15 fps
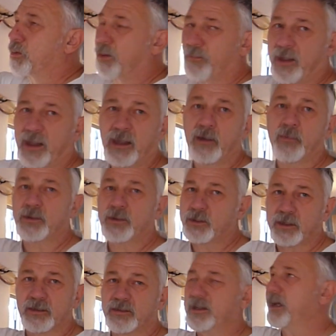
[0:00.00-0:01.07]
over here which you
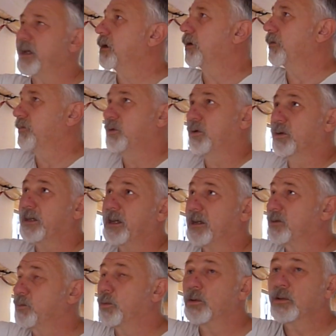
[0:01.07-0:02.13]
can take off, so I can get
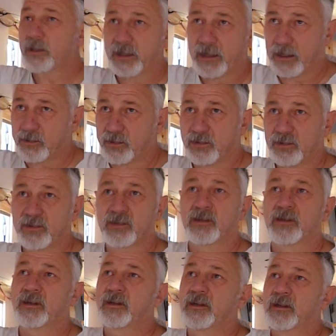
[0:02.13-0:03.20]
to all the connections,
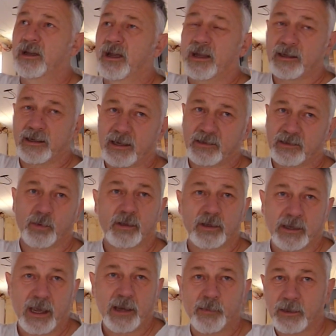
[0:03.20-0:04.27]
I can get to all the
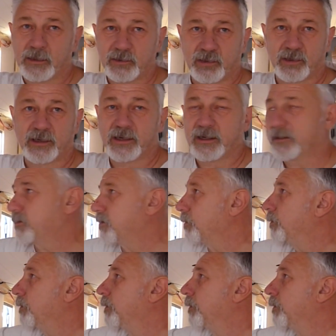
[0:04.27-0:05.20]
cabling should I need to.